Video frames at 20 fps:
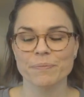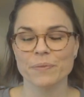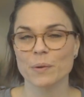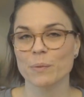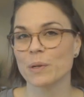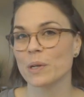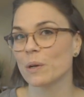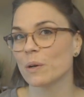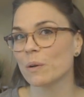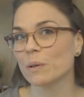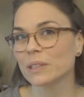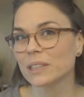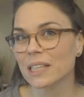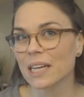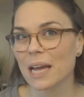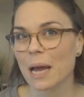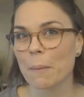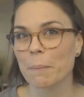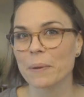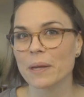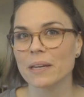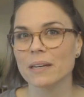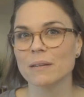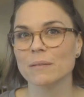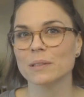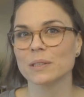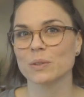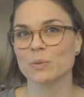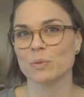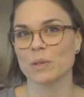We don't know what's gonna happen. It
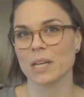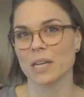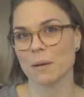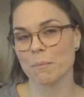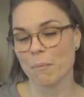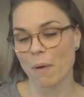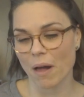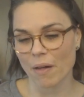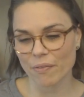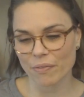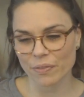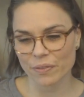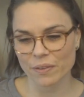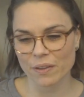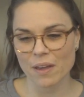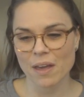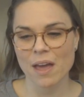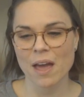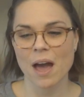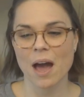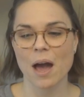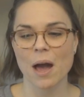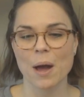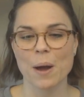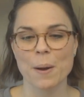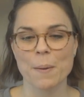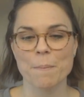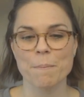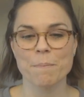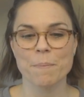was in a month,
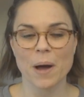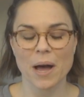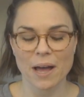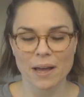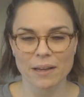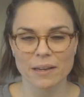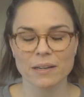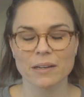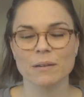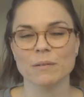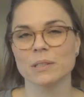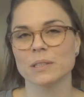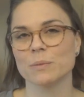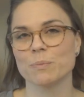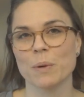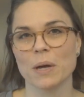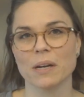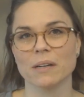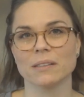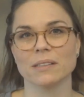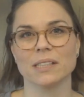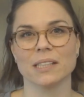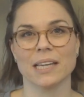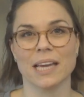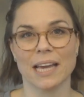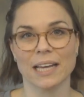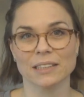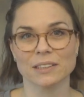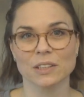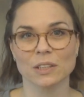but it was better to
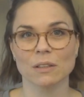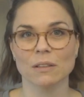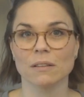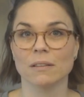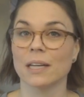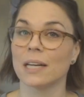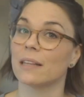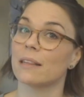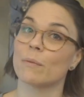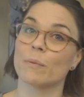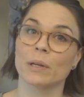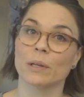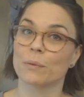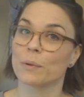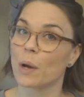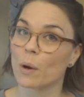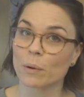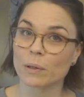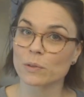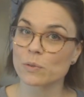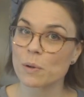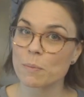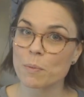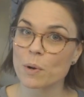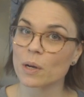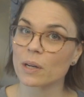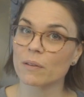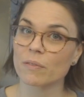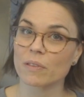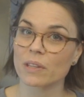cancel, and then we could always
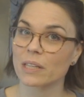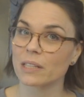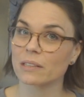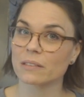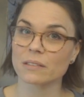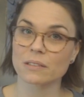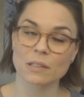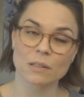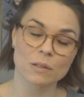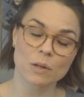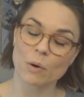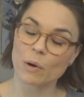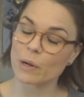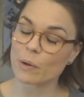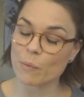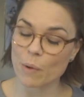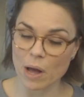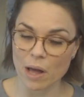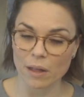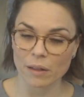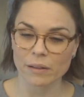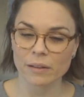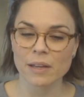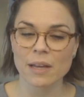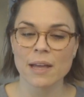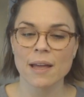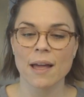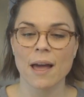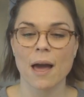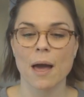rebook if things are going well,
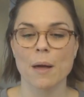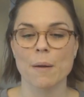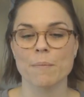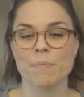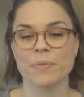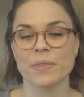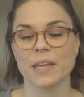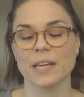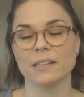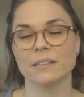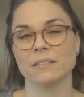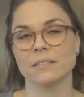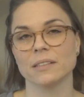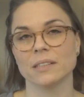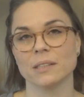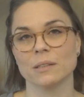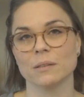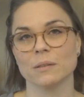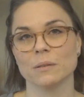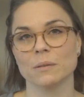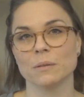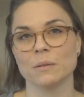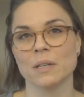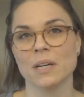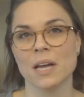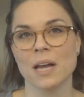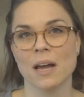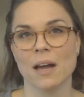than to